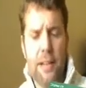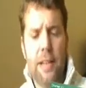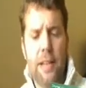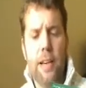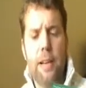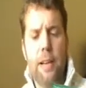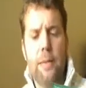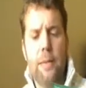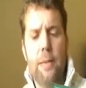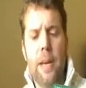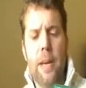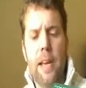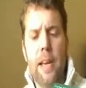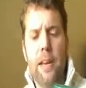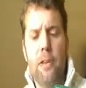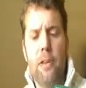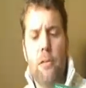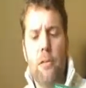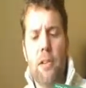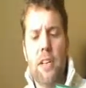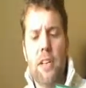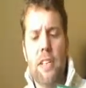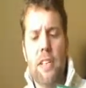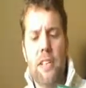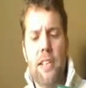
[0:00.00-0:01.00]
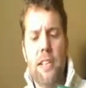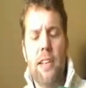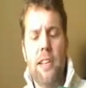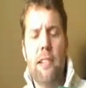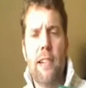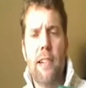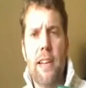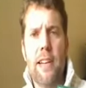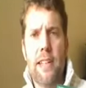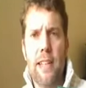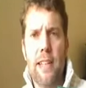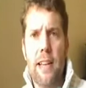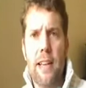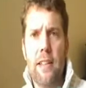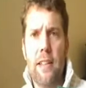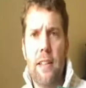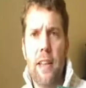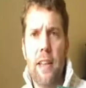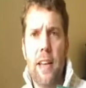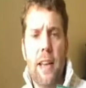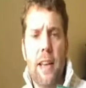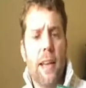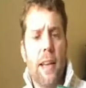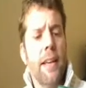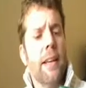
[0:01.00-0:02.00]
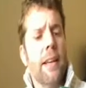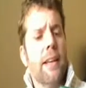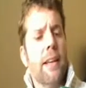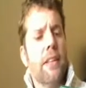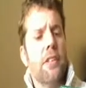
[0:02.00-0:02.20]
electronic cigarettes out there.